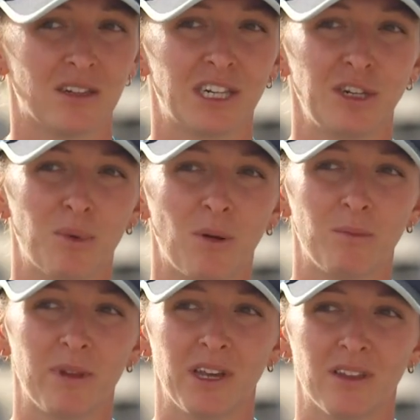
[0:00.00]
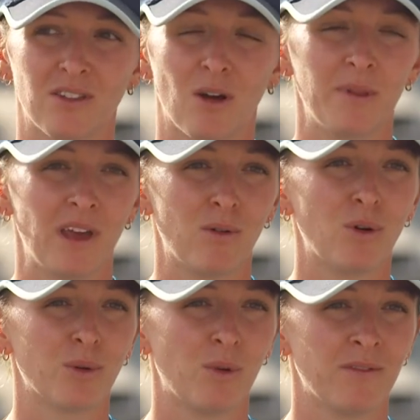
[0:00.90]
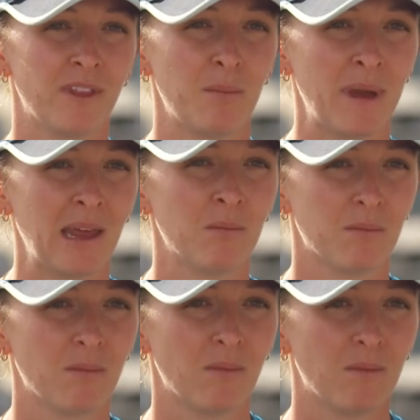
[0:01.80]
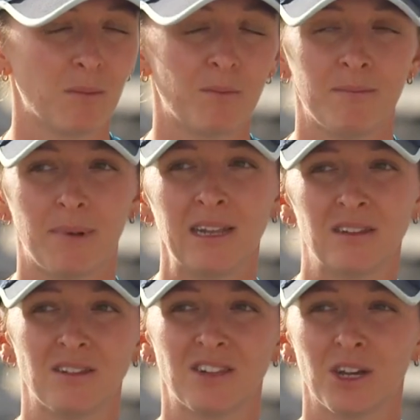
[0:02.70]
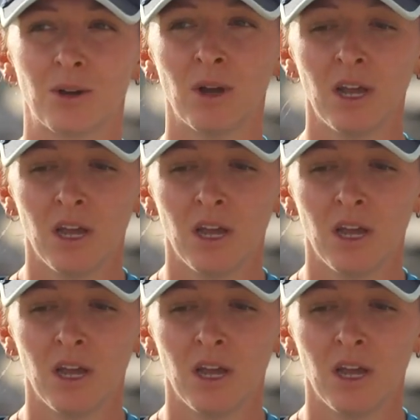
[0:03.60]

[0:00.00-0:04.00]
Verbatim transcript: she's probably at the top of their order, one of their main batters. So